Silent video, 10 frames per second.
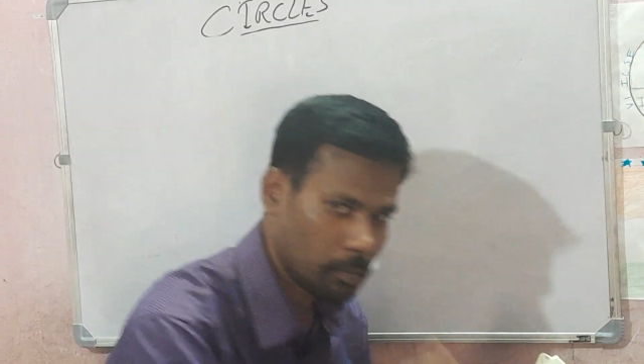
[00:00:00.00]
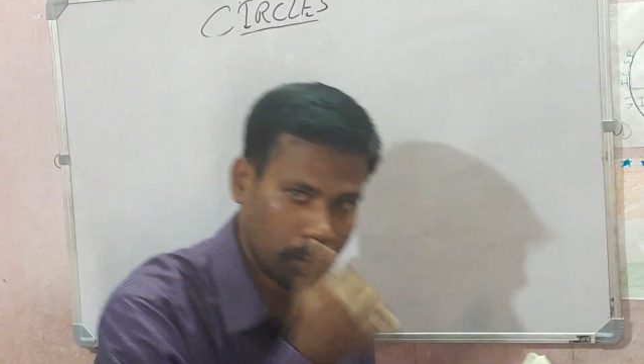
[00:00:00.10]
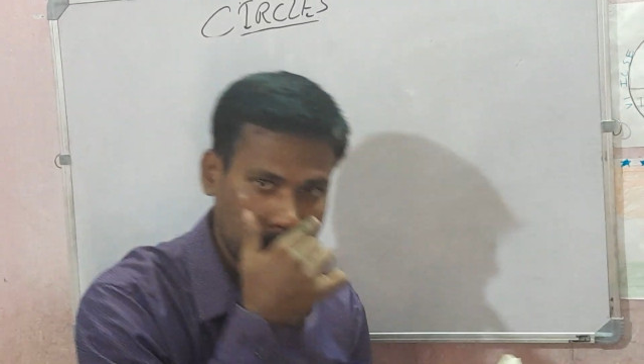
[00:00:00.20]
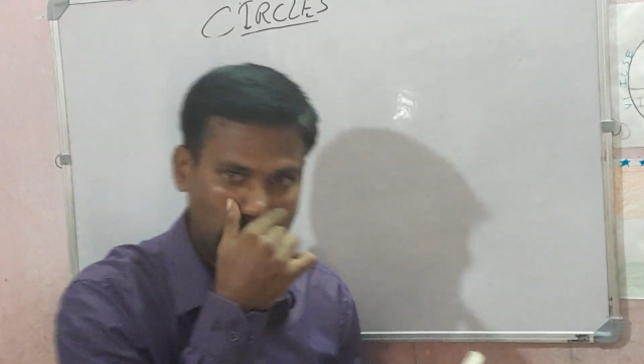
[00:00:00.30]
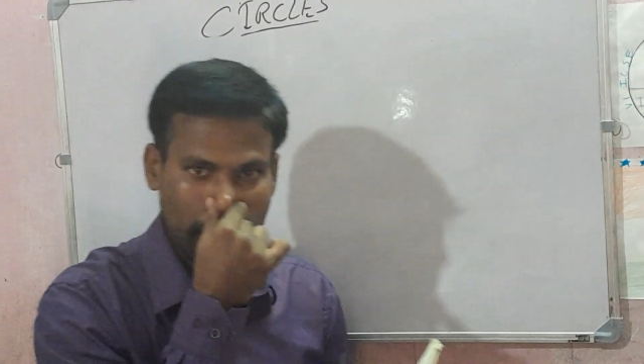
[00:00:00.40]

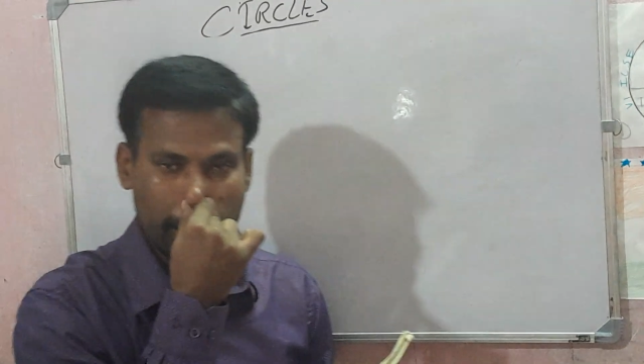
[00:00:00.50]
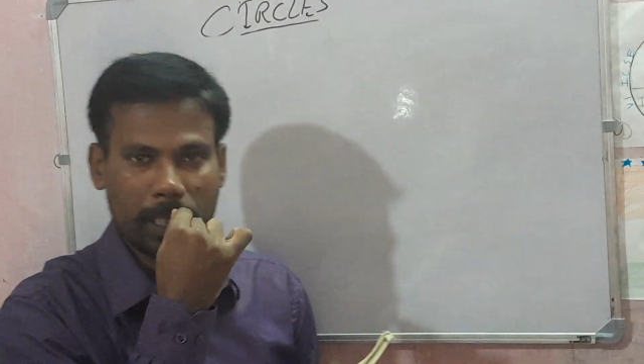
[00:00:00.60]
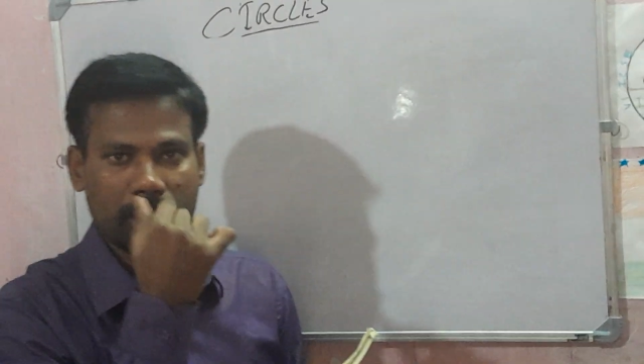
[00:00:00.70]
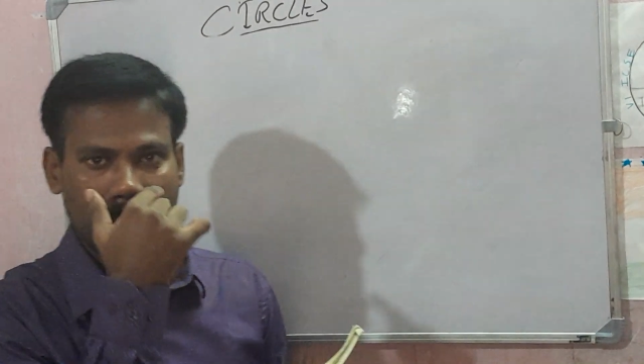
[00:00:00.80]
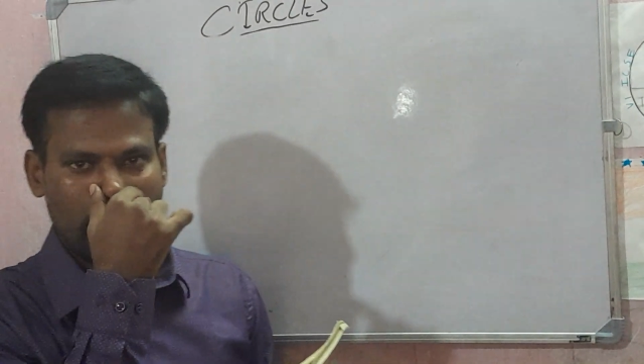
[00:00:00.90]
about
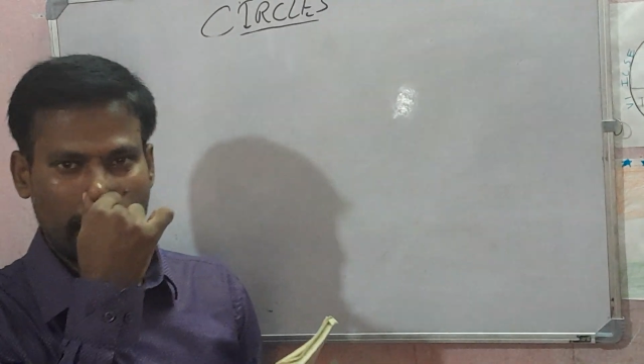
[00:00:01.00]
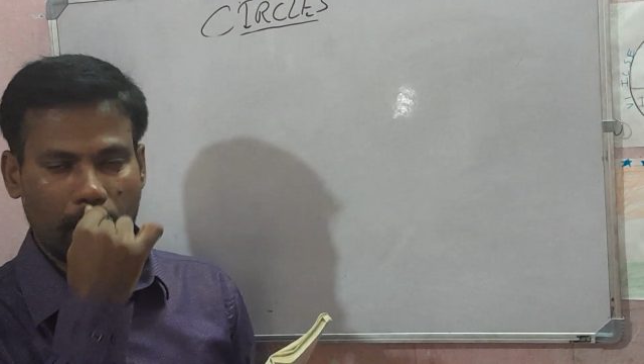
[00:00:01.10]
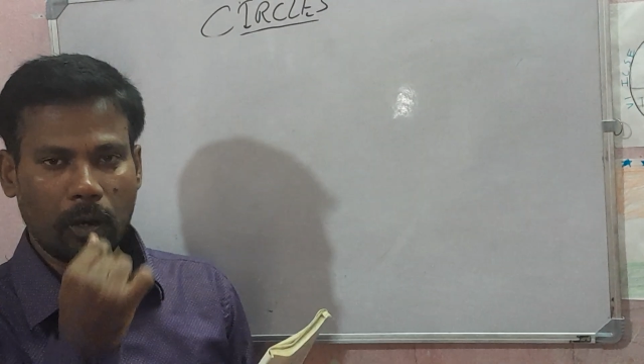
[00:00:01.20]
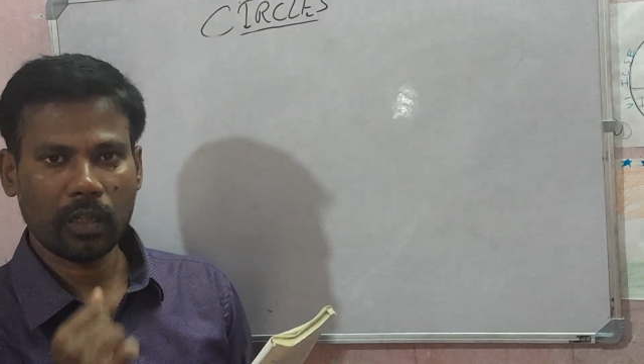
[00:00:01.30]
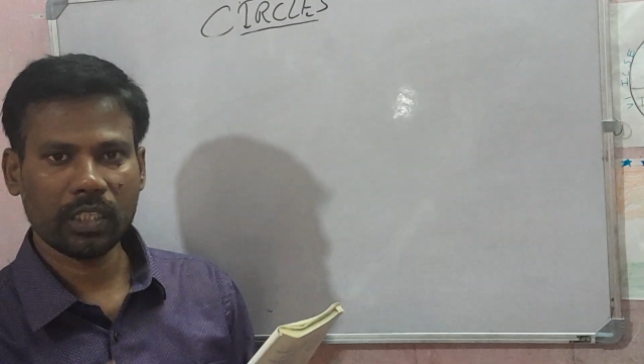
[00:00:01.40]
circles and
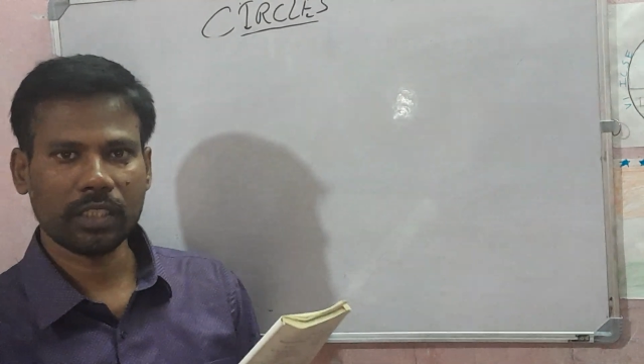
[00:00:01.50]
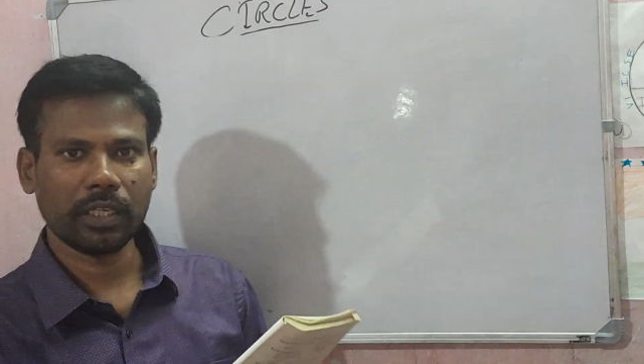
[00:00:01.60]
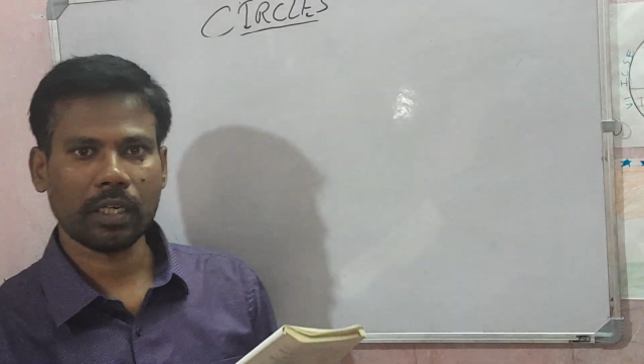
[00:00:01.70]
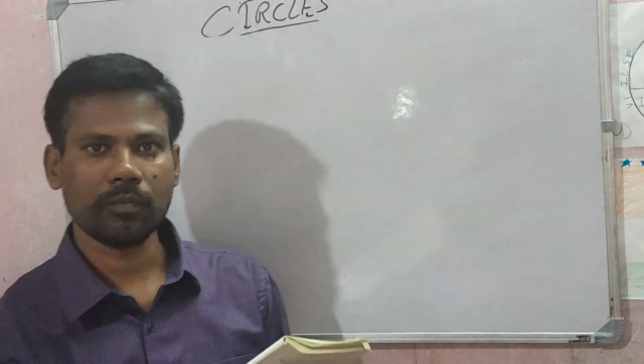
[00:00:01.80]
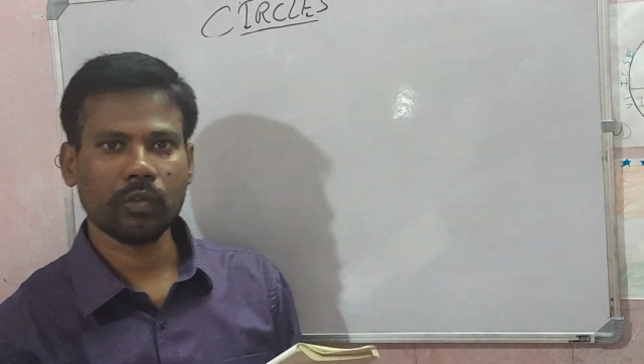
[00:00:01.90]
all the theorems.